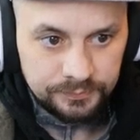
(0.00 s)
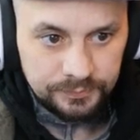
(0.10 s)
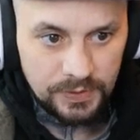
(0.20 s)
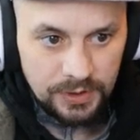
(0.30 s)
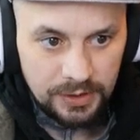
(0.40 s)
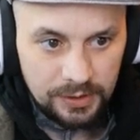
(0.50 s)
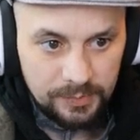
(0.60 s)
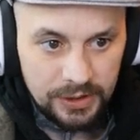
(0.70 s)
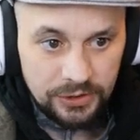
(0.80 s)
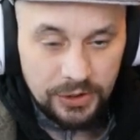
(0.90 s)
See a little
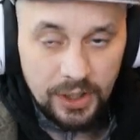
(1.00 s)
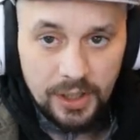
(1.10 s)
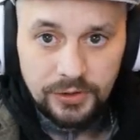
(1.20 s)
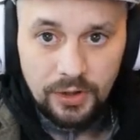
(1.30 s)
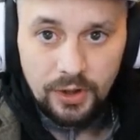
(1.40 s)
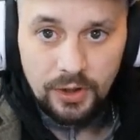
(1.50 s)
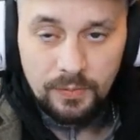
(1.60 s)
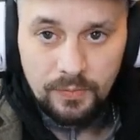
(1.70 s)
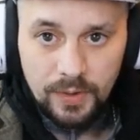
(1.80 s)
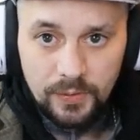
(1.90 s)
bit of dirt
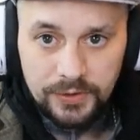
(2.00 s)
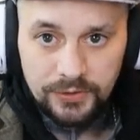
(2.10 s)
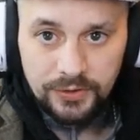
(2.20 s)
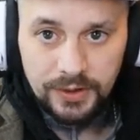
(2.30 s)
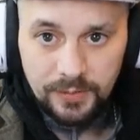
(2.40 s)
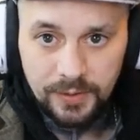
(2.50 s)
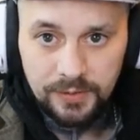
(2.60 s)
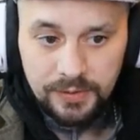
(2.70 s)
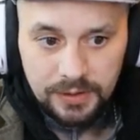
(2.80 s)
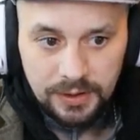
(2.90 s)
on my windscreen at the
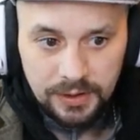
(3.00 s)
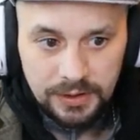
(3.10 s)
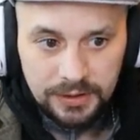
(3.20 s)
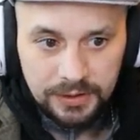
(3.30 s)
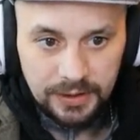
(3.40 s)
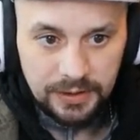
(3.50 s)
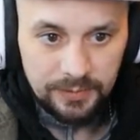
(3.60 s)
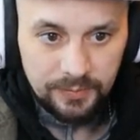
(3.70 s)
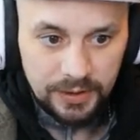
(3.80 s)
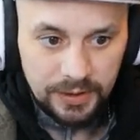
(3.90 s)
moment. Gonna need to
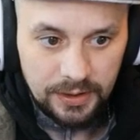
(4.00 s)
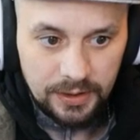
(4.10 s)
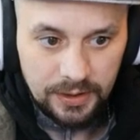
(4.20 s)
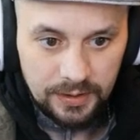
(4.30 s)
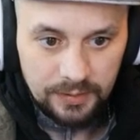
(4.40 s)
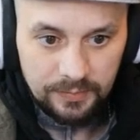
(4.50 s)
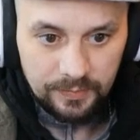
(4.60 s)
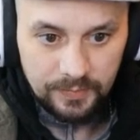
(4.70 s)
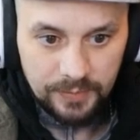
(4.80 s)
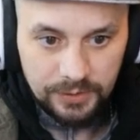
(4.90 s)
clean my
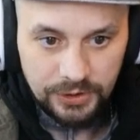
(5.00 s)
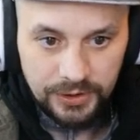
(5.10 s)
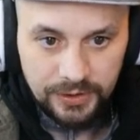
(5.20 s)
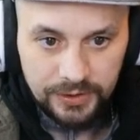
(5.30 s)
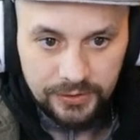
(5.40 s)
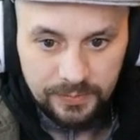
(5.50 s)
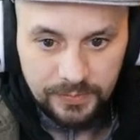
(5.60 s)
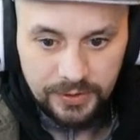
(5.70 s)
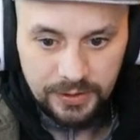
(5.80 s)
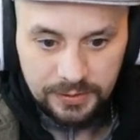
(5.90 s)
my machinery at some point.